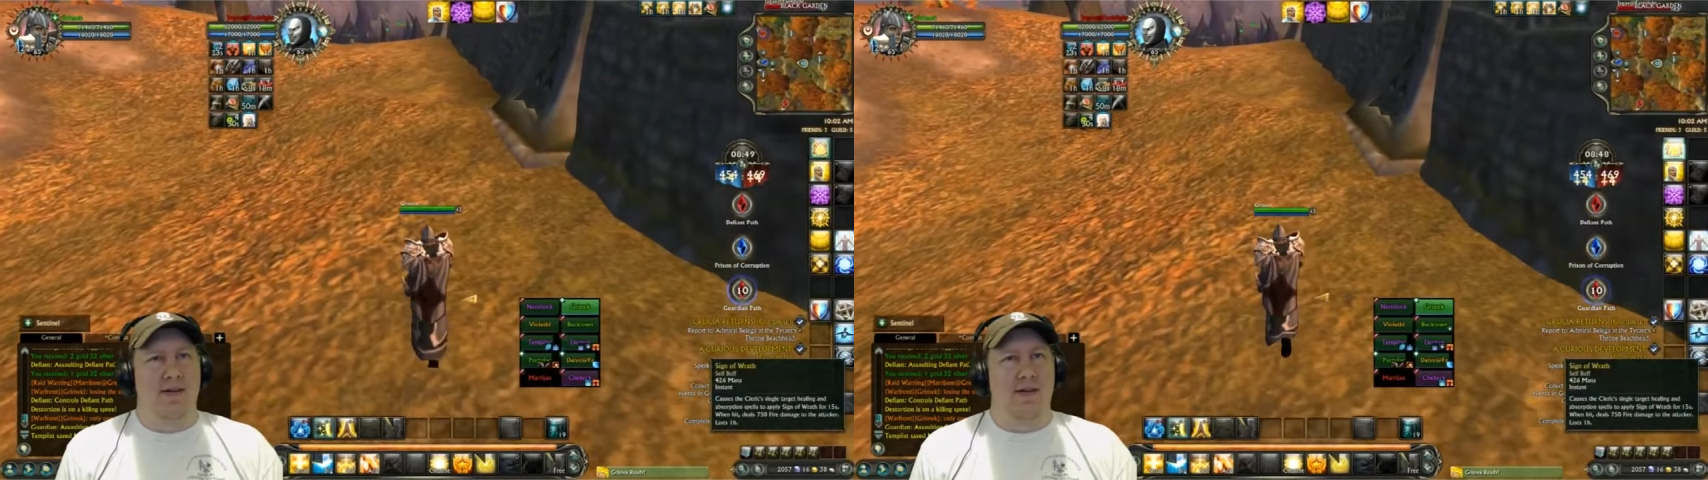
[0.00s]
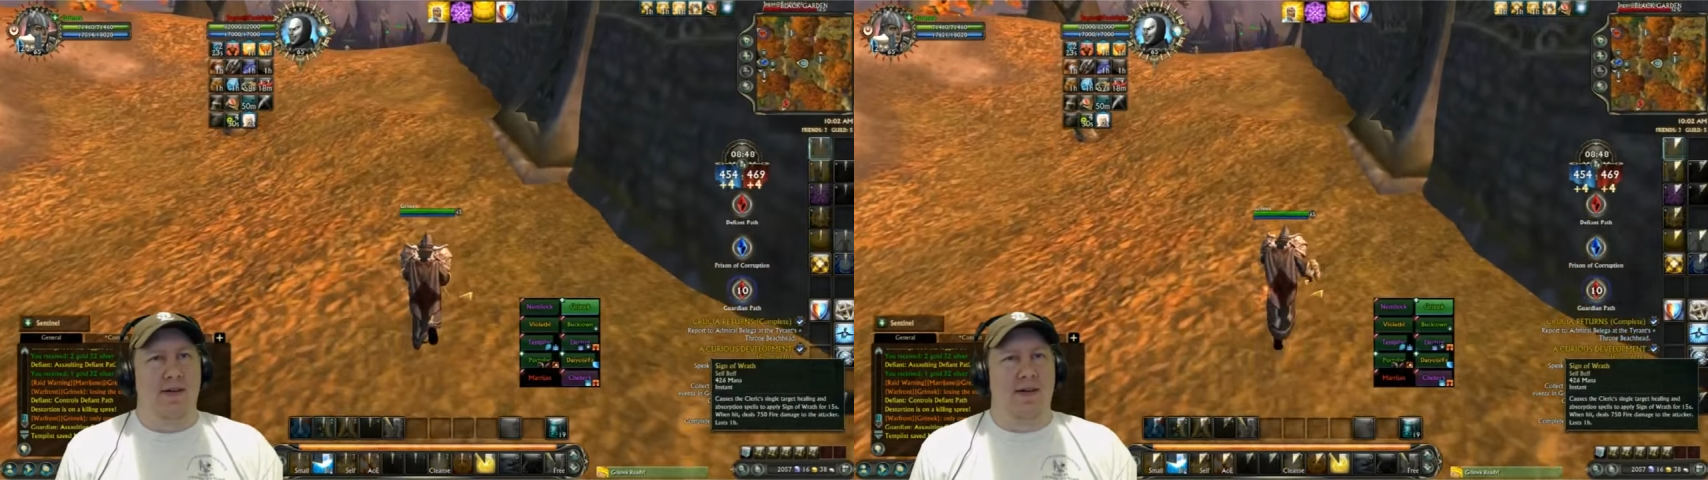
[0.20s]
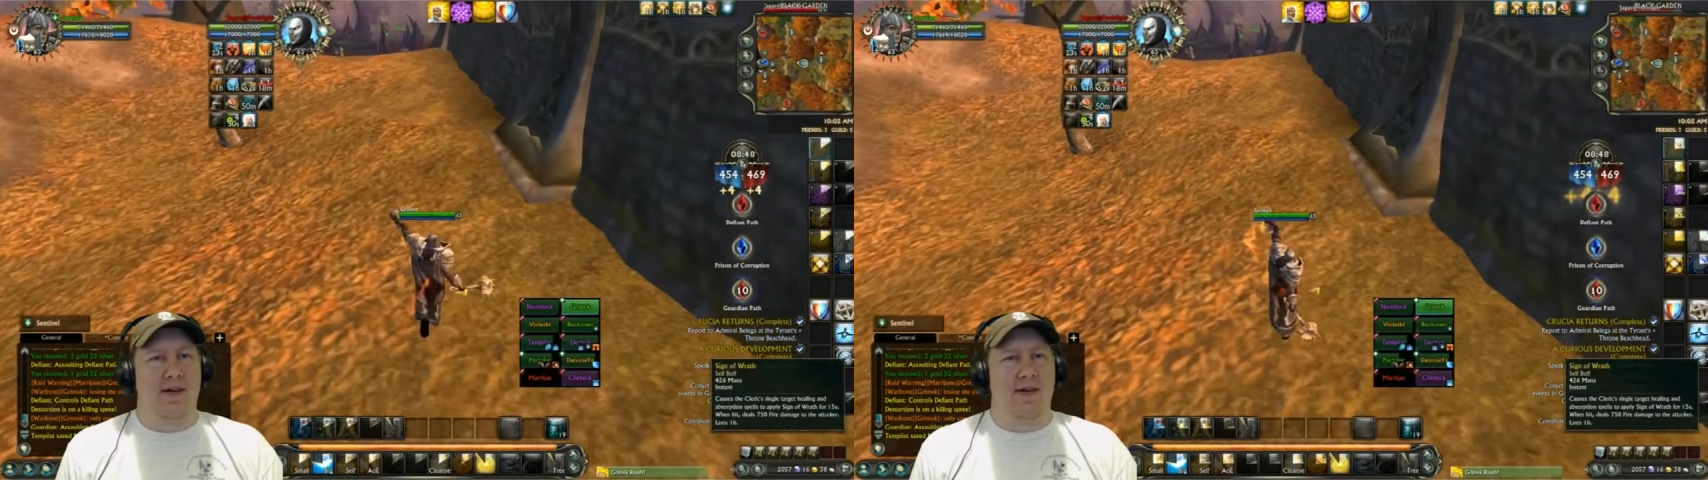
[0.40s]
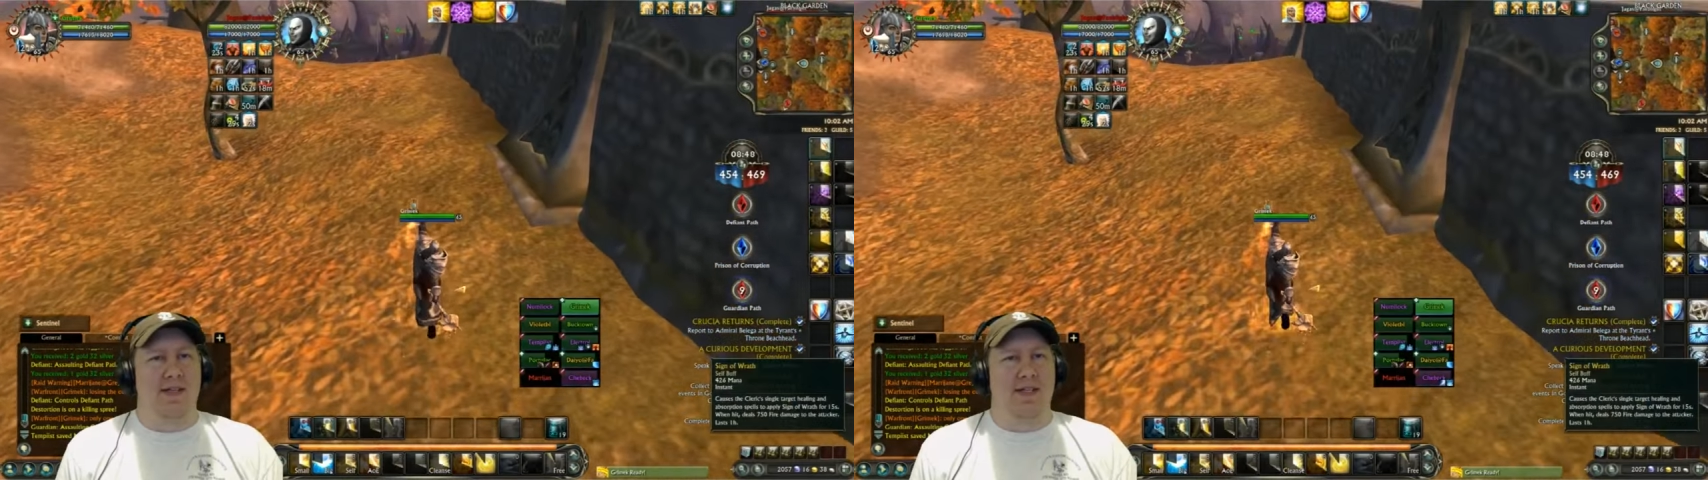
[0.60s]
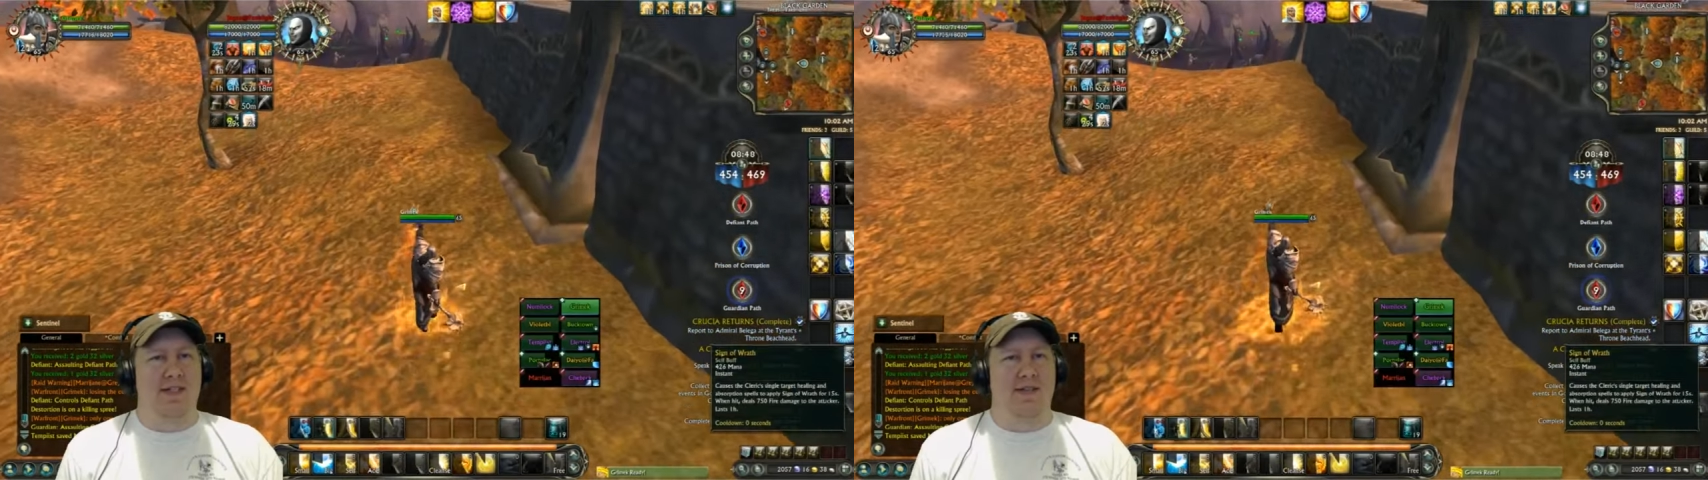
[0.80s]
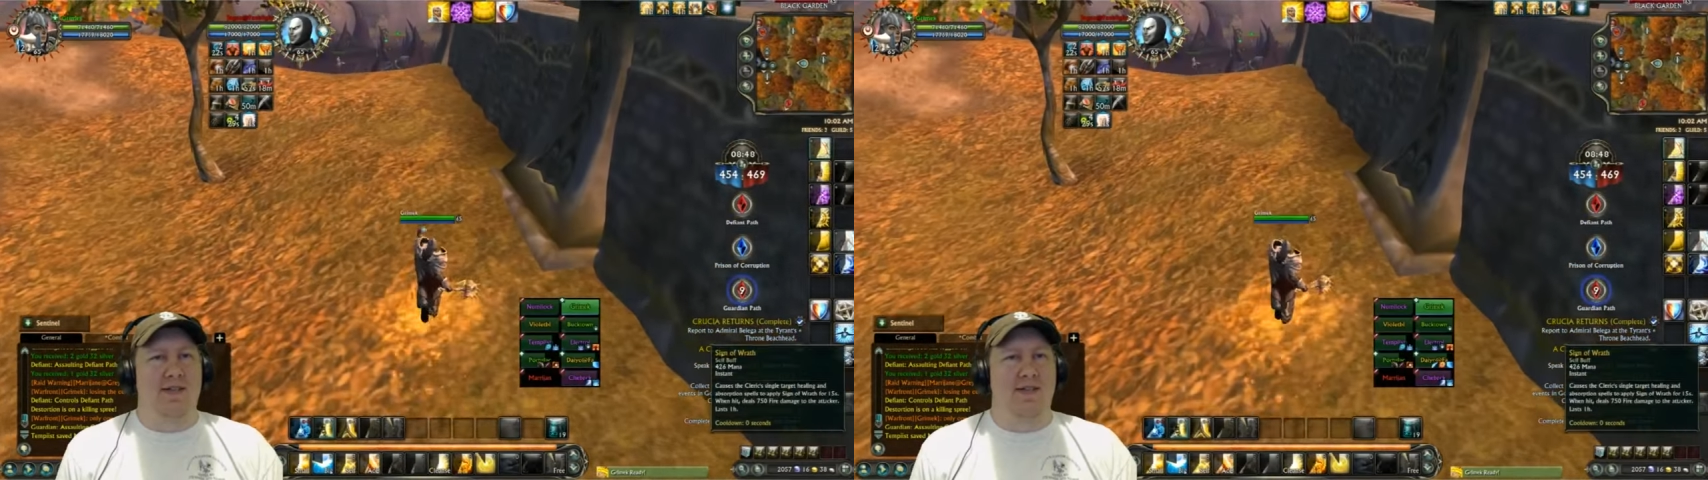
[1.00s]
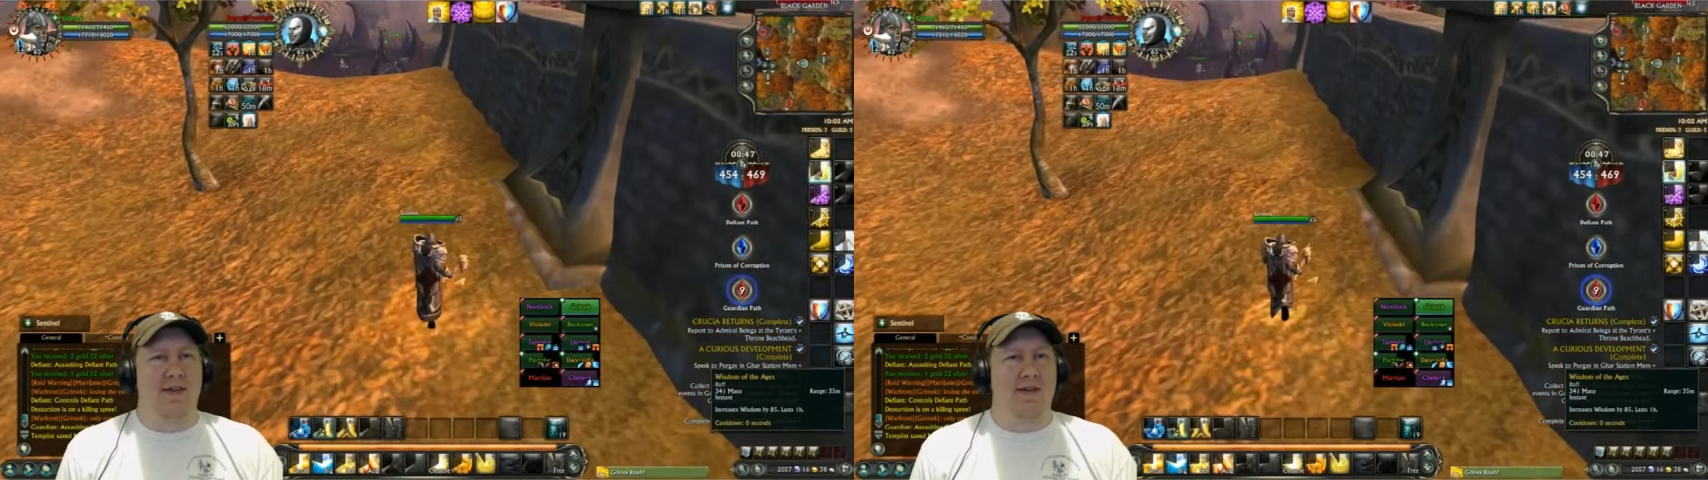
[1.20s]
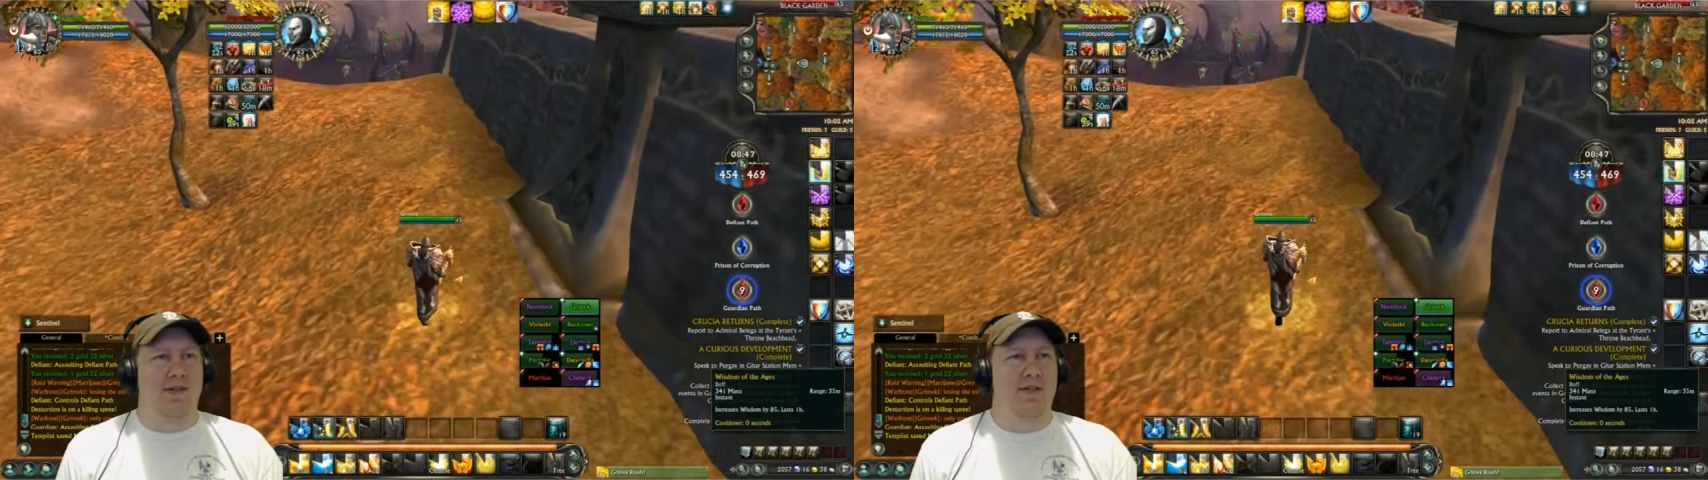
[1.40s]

Oh, this will suck